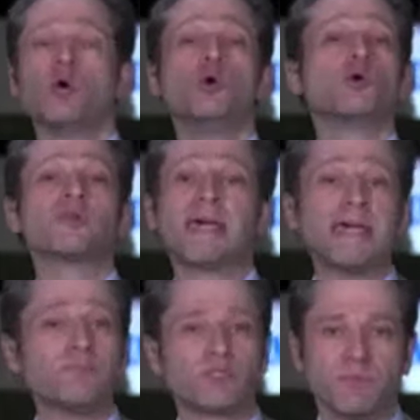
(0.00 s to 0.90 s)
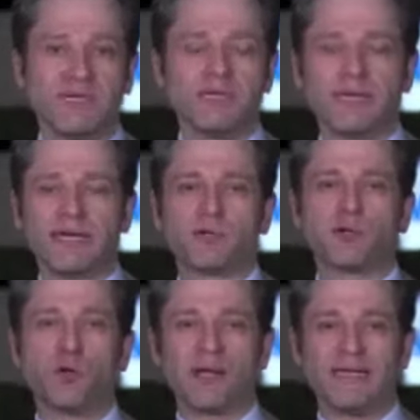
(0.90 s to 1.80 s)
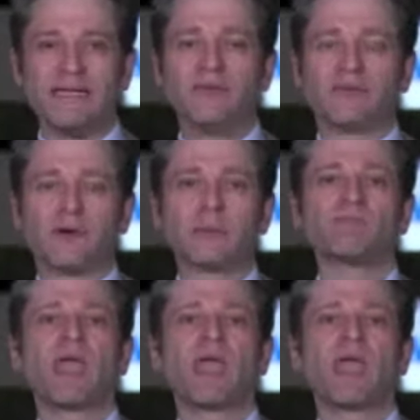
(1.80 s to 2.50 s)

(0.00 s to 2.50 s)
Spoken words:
who claimed to be Lene Kekua either.